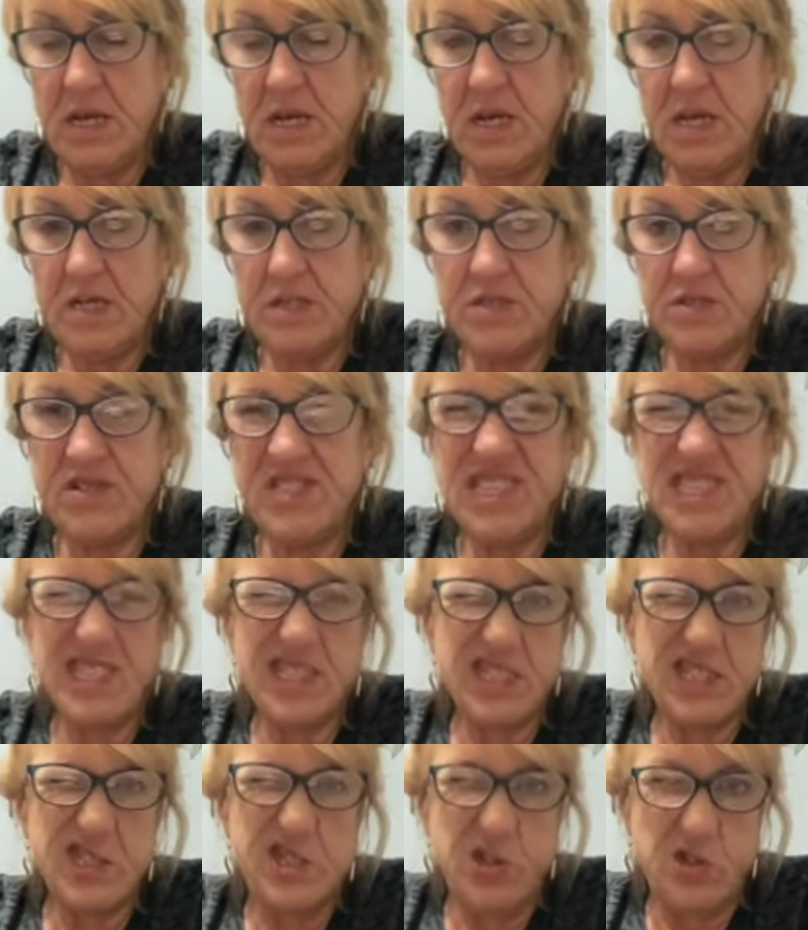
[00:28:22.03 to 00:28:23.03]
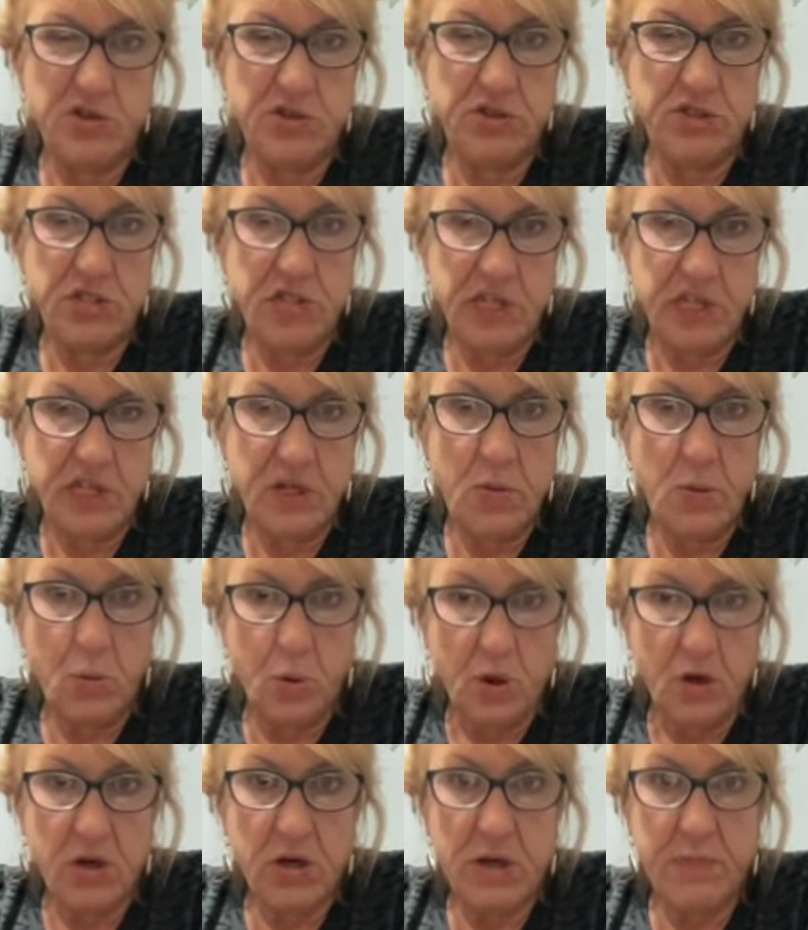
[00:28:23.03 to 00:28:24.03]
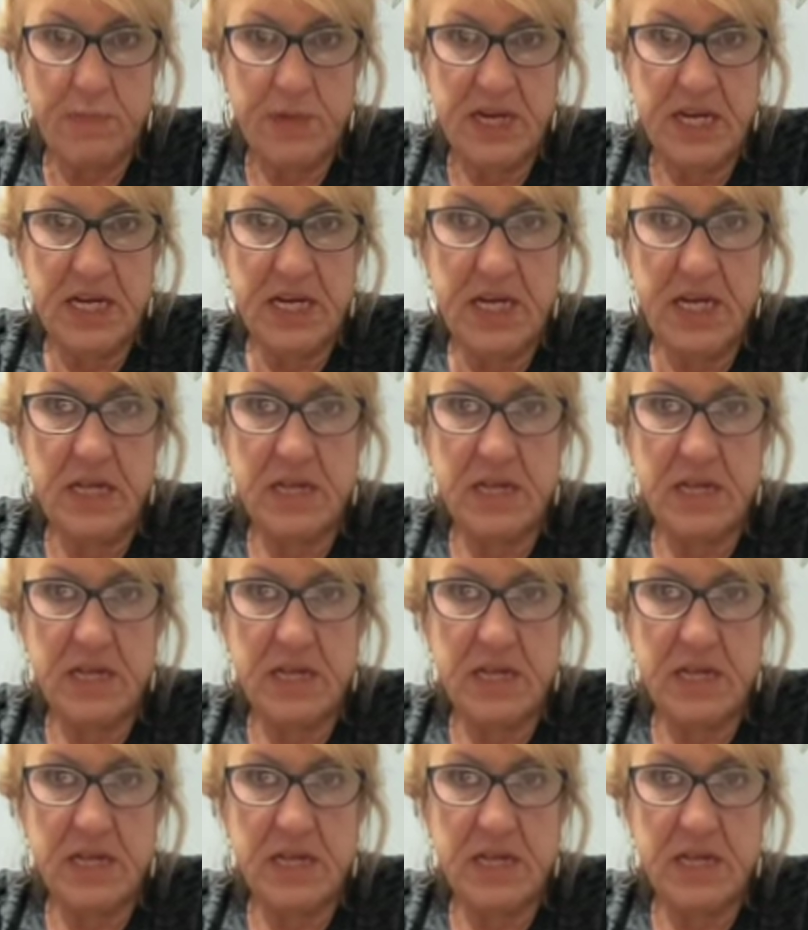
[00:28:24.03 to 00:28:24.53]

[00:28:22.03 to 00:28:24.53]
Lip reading: So this is usually a work meeting.